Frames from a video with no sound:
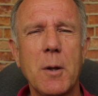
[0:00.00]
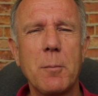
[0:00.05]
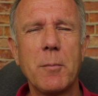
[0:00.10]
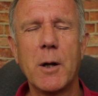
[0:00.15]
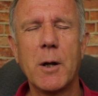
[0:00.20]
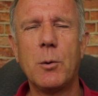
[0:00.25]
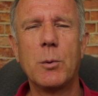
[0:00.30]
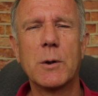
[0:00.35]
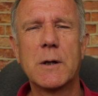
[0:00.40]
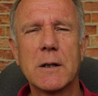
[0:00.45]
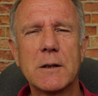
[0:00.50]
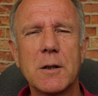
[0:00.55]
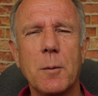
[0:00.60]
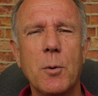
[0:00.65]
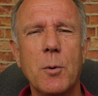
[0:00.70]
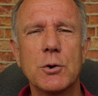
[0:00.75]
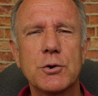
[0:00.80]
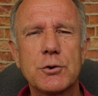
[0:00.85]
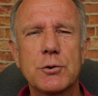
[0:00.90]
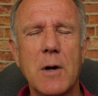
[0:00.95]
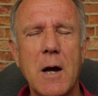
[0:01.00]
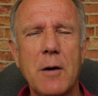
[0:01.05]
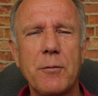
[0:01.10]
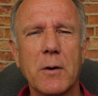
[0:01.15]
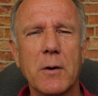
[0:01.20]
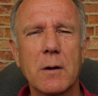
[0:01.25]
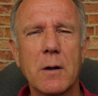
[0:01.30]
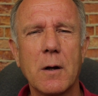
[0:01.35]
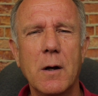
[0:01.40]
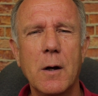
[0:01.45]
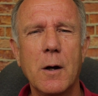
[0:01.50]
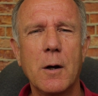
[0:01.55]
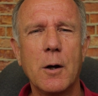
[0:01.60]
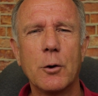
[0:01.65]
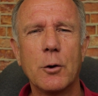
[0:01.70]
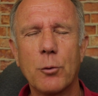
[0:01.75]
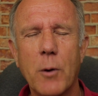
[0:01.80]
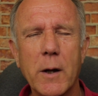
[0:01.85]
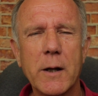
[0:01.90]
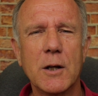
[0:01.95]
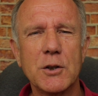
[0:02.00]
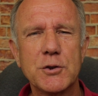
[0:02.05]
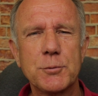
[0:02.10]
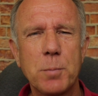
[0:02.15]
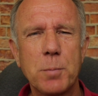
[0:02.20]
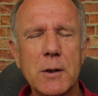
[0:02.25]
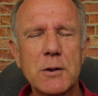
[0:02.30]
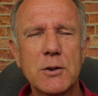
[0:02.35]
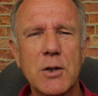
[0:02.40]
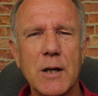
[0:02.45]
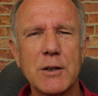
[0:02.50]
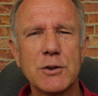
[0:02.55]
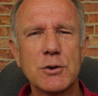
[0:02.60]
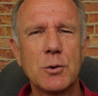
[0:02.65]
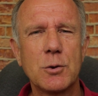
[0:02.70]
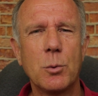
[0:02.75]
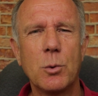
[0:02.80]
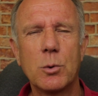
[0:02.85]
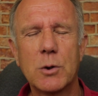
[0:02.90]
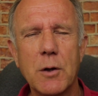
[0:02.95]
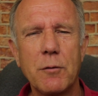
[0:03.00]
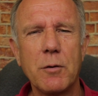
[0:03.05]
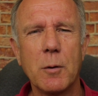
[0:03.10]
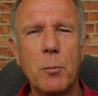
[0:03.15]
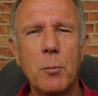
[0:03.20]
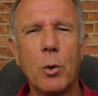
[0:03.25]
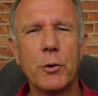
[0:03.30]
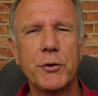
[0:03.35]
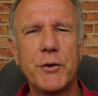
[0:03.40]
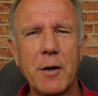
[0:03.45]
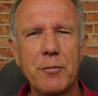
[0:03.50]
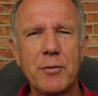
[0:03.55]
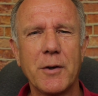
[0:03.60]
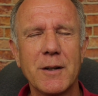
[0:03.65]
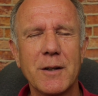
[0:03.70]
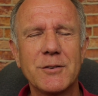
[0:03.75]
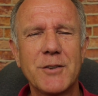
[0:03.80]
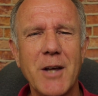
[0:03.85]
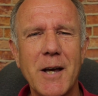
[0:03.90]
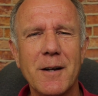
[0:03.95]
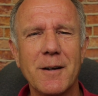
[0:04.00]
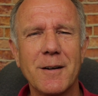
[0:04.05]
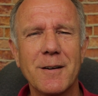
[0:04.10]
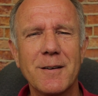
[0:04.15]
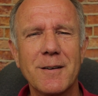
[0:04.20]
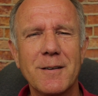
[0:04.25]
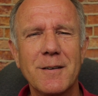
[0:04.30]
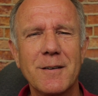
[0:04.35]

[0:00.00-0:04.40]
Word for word: thumbnail will get the most traffic, running a split test will give you more definite data.